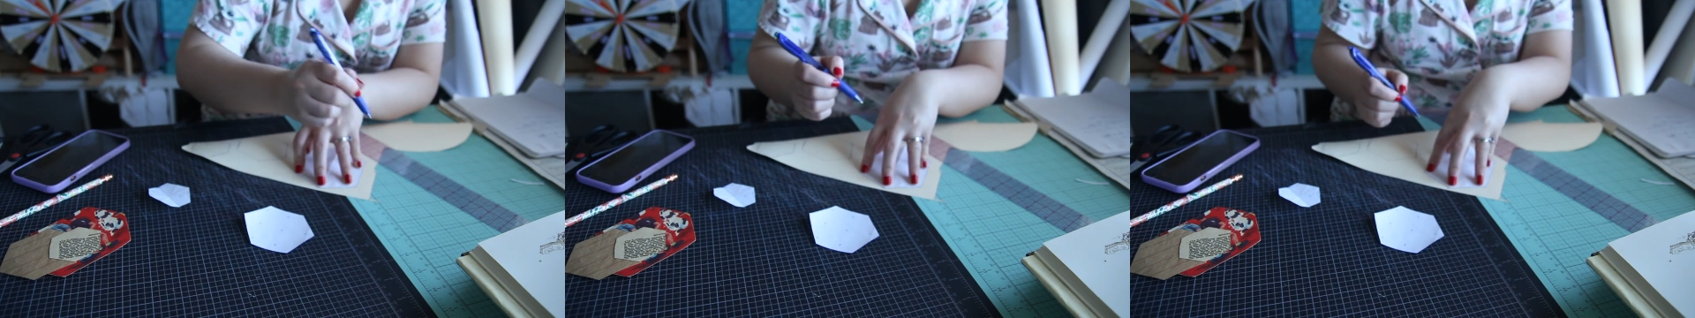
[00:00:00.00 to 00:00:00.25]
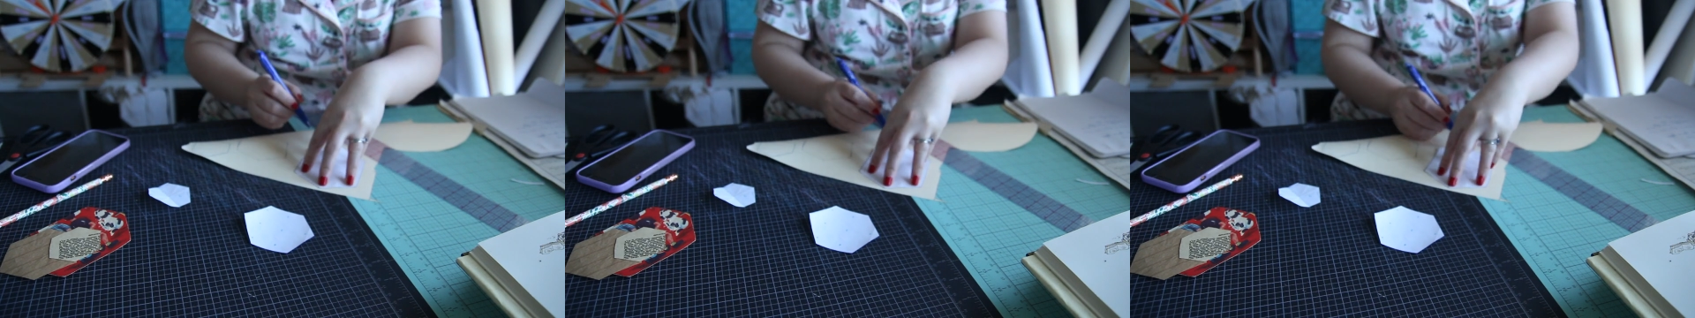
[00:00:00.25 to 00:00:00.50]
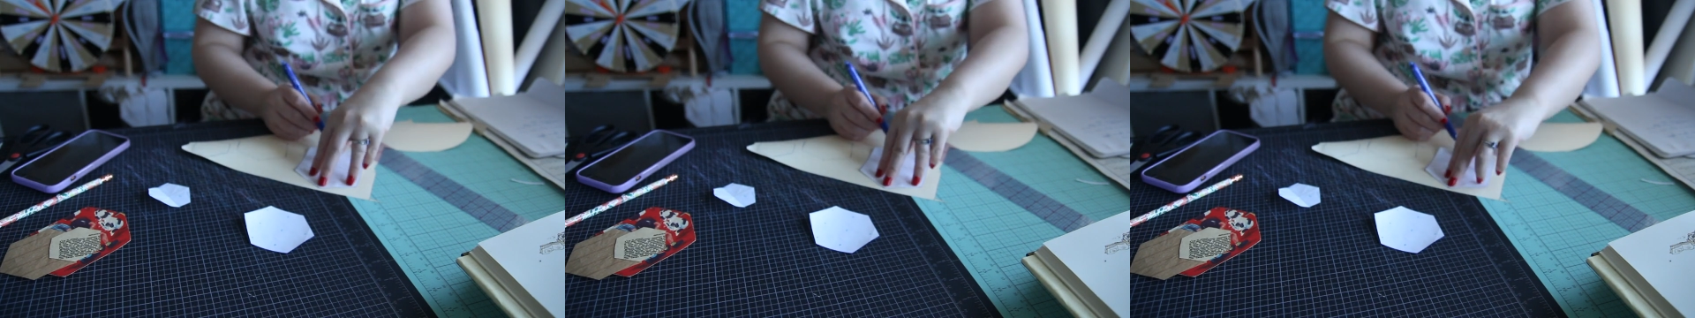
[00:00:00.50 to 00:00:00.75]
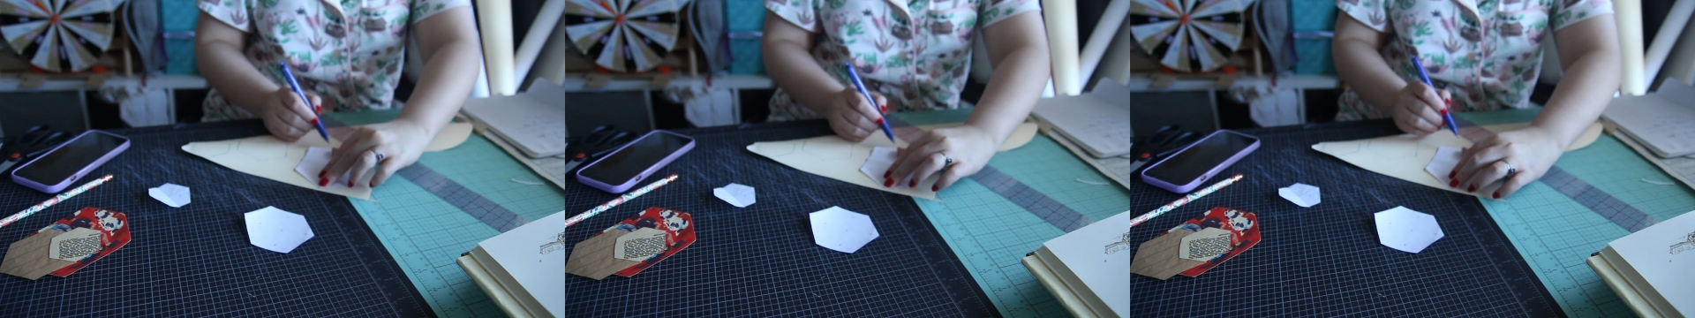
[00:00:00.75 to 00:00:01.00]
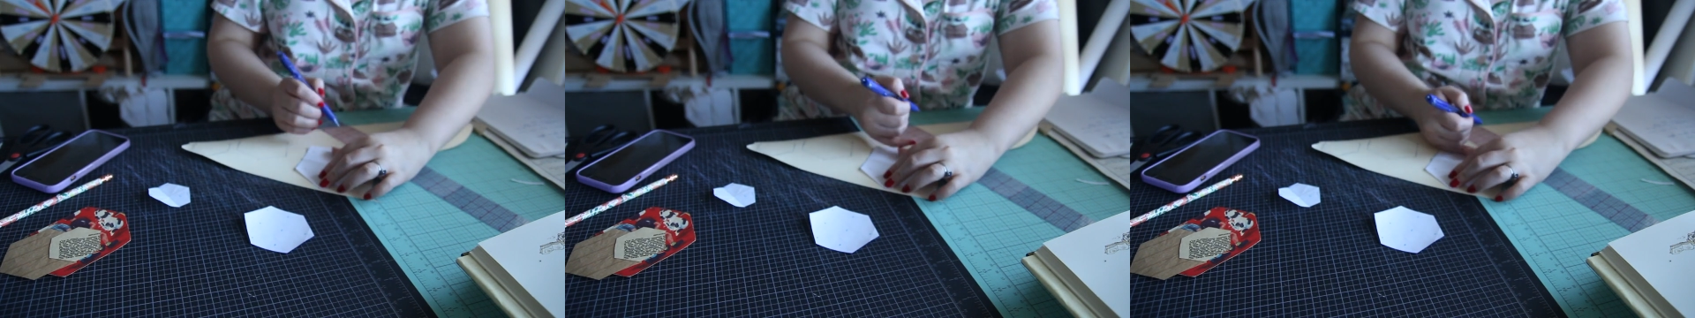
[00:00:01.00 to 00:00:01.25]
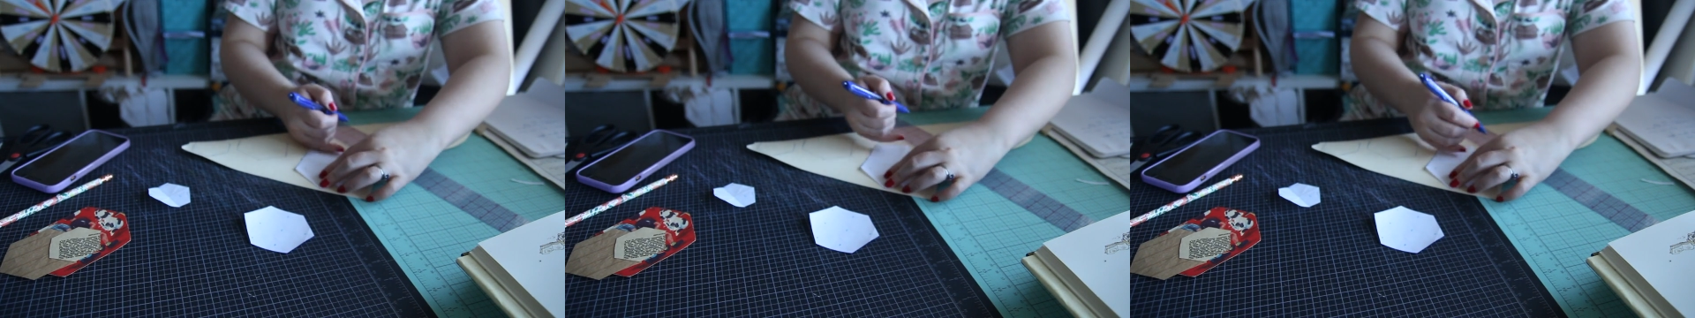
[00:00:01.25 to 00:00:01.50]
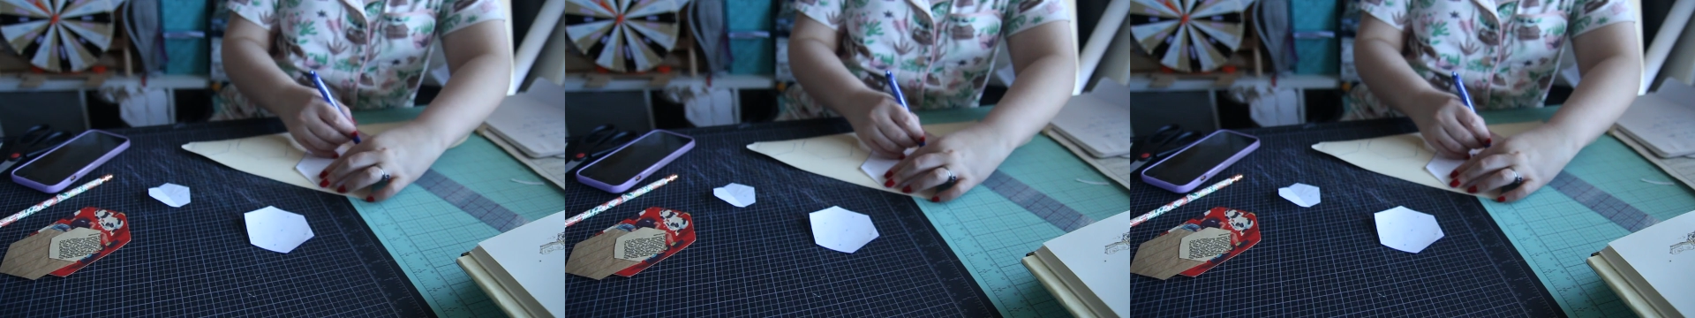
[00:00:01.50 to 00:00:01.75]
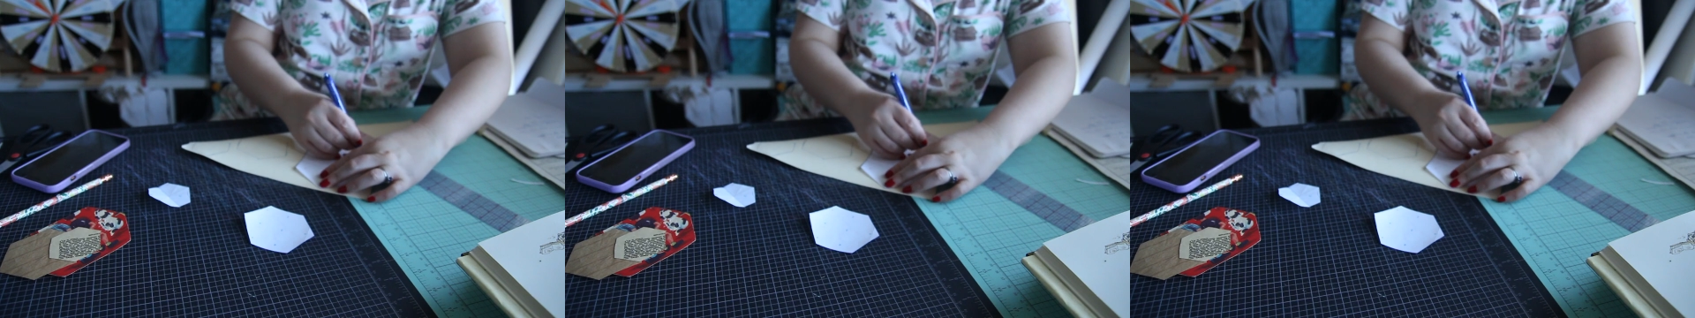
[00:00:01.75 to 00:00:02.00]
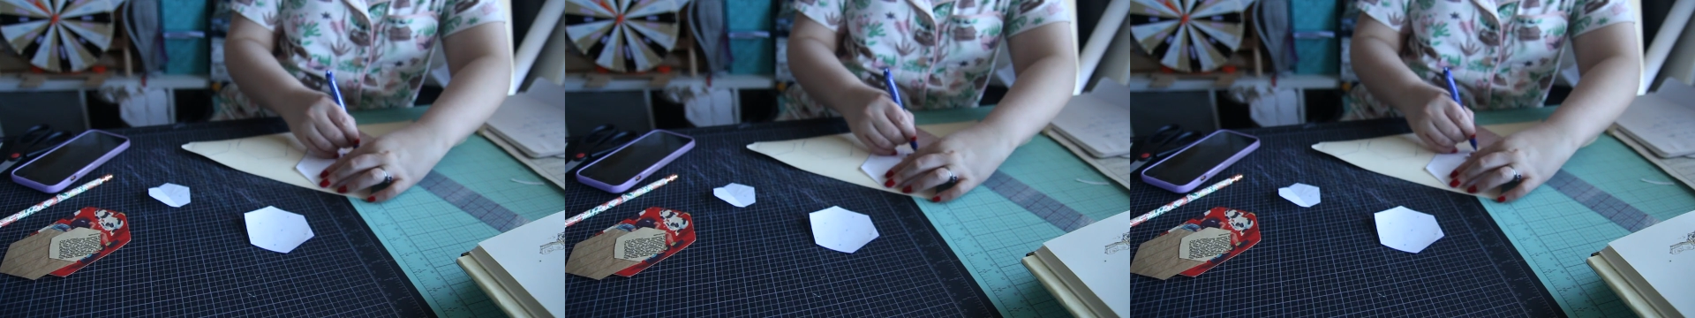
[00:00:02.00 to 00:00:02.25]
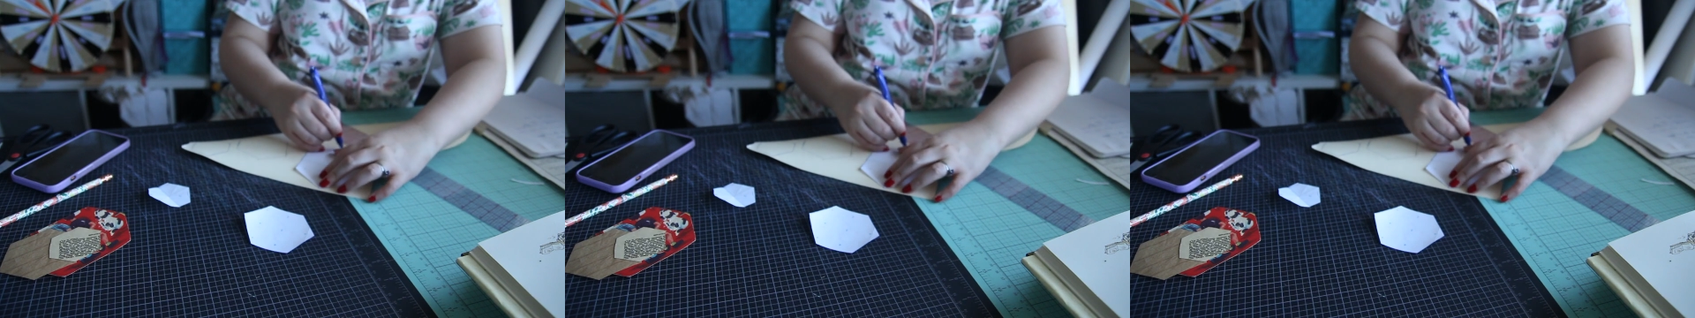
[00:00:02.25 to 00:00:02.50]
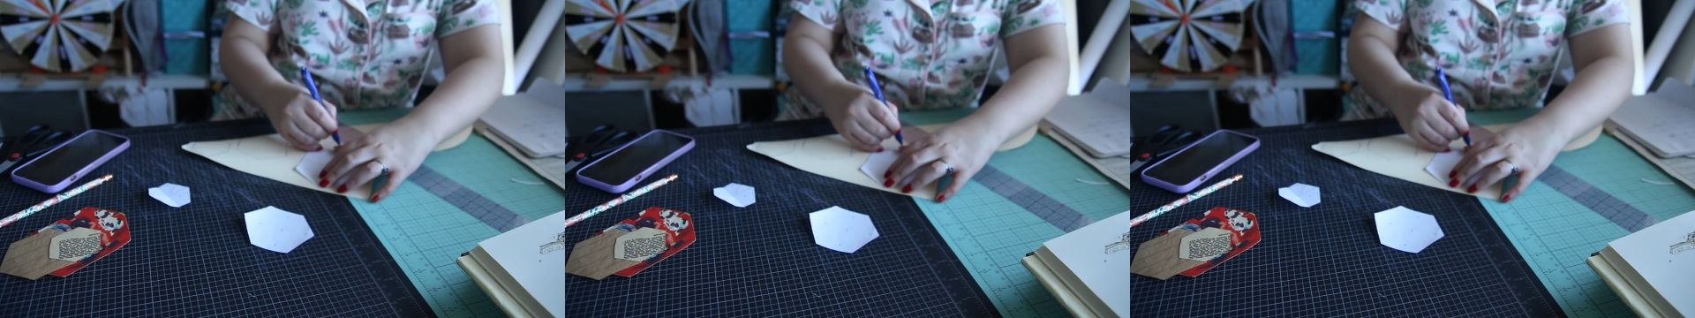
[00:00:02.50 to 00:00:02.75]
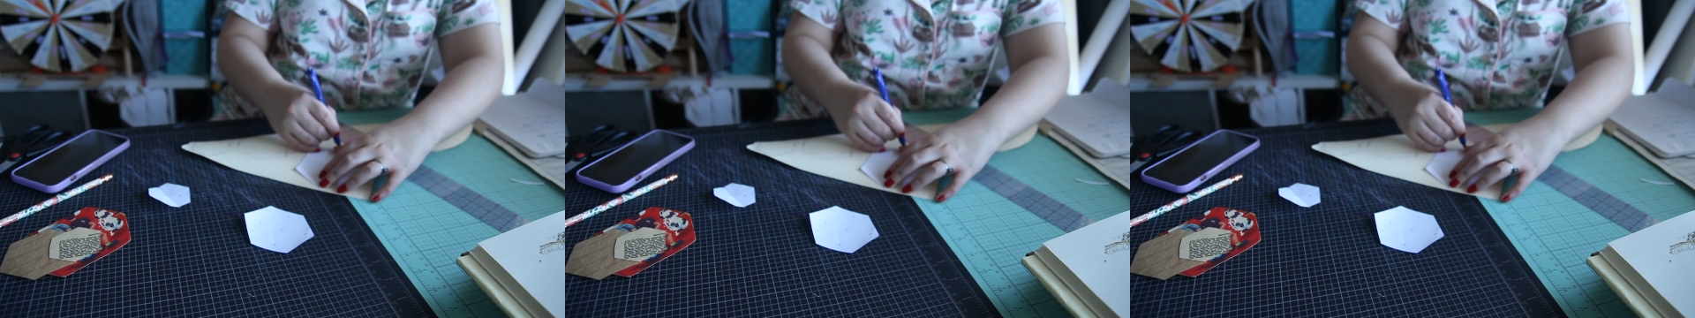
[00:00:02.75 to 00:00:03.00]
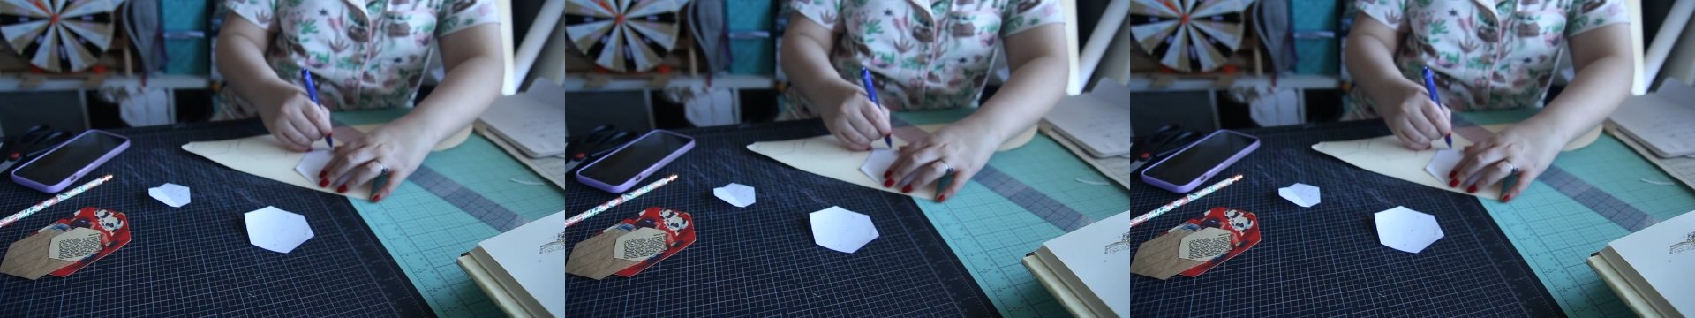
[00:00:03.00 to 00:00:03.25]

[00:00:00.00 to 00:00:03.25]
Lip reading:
[unreadable: no face in view]